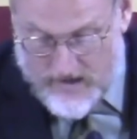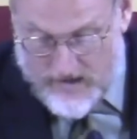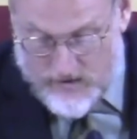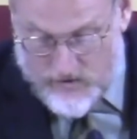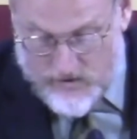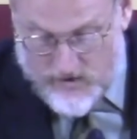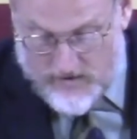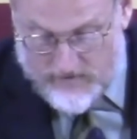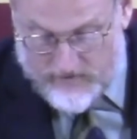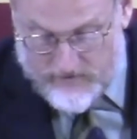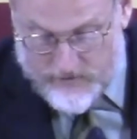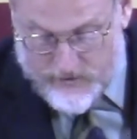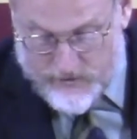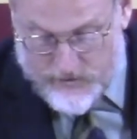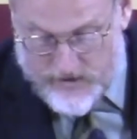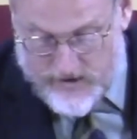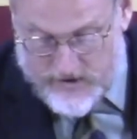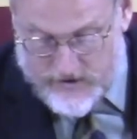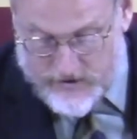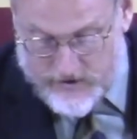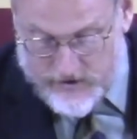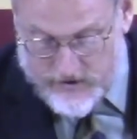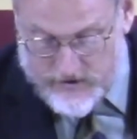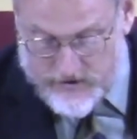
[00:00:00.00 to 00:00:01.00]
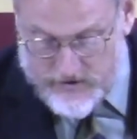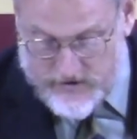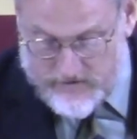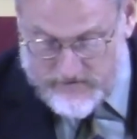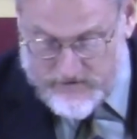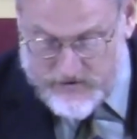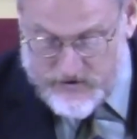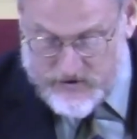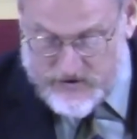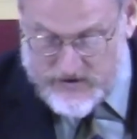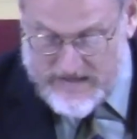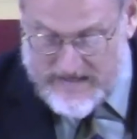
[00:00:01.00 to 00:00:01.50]
You have creatures
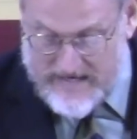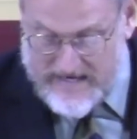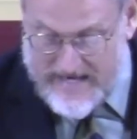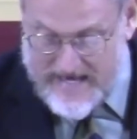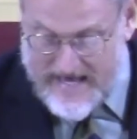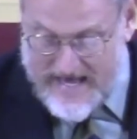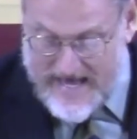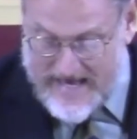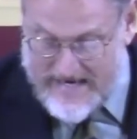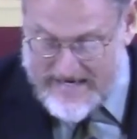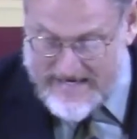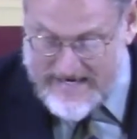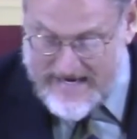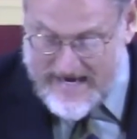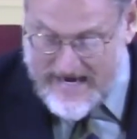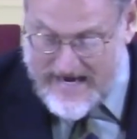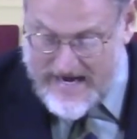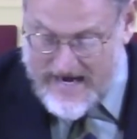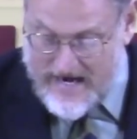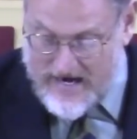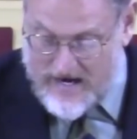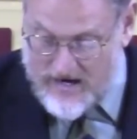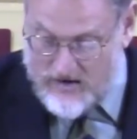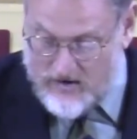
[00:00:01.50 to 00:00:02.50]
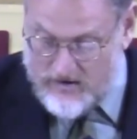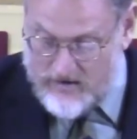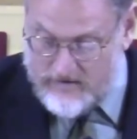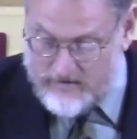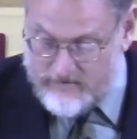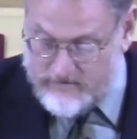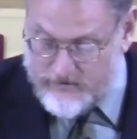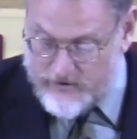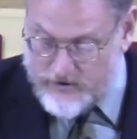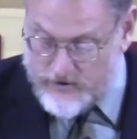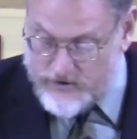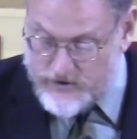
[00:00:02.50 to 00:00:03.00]
of sea and air
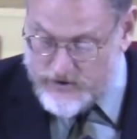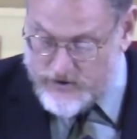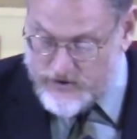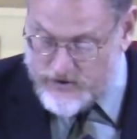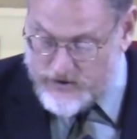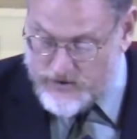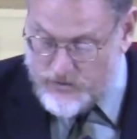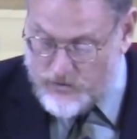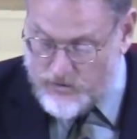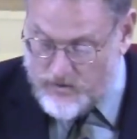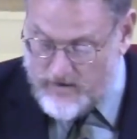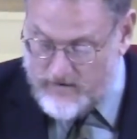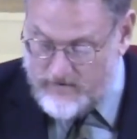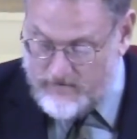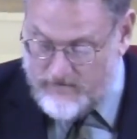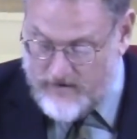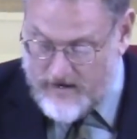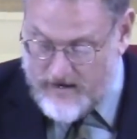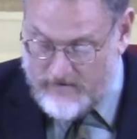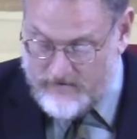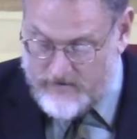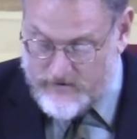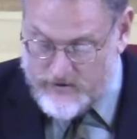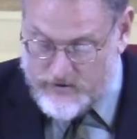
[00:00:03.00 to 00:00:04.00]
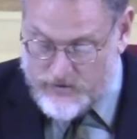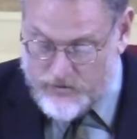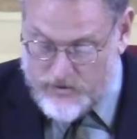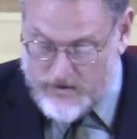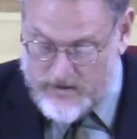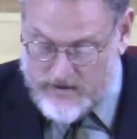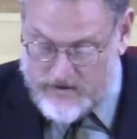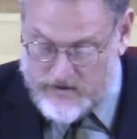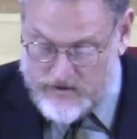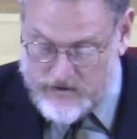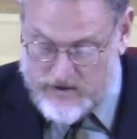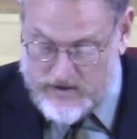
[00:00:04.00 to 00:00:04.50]
in verses 25 and
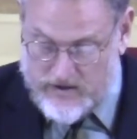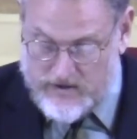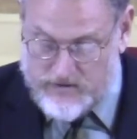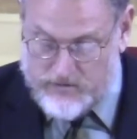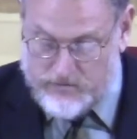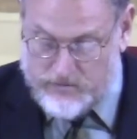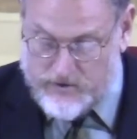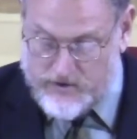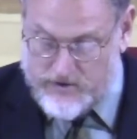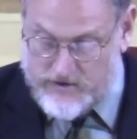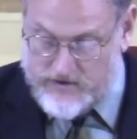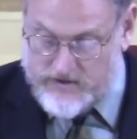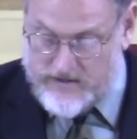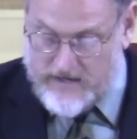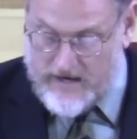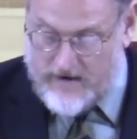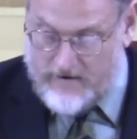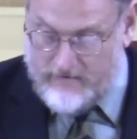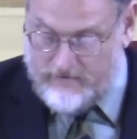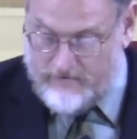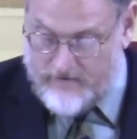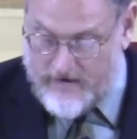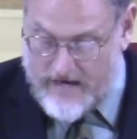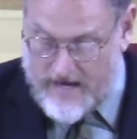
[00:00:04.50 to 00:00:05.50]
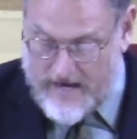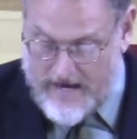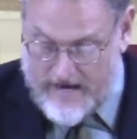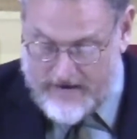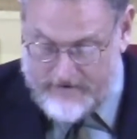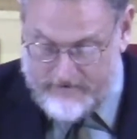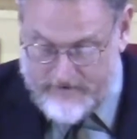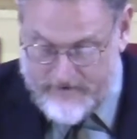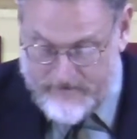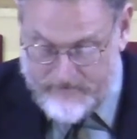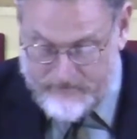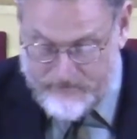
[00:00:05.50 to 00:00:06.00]
26, which is day five.